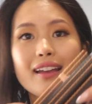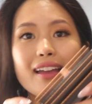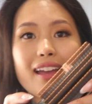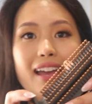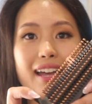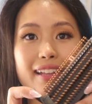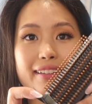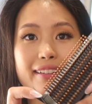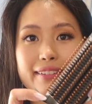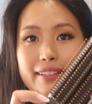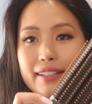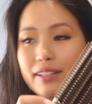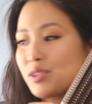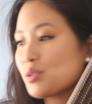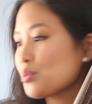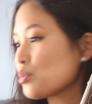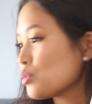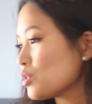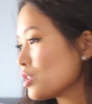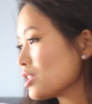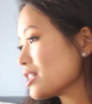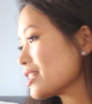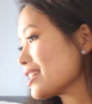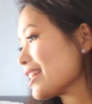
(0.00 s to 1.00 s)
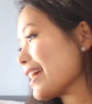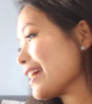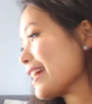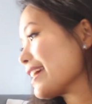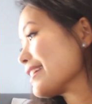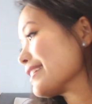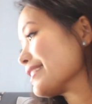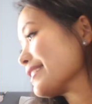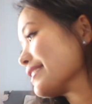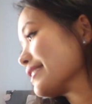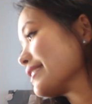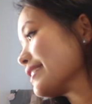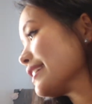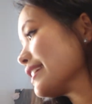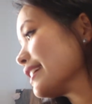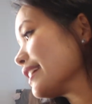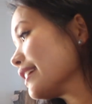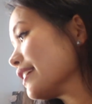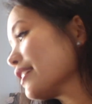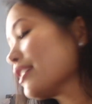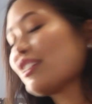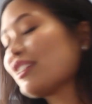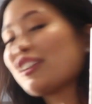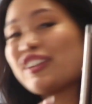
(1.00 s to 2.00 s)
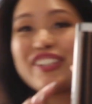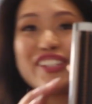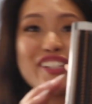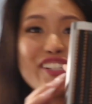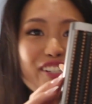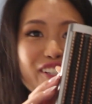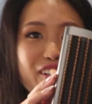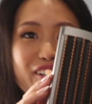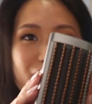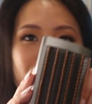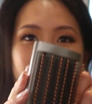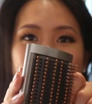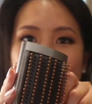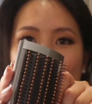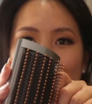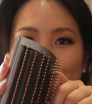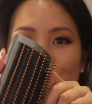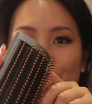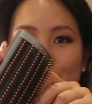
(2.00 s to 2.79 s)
And this one is the soft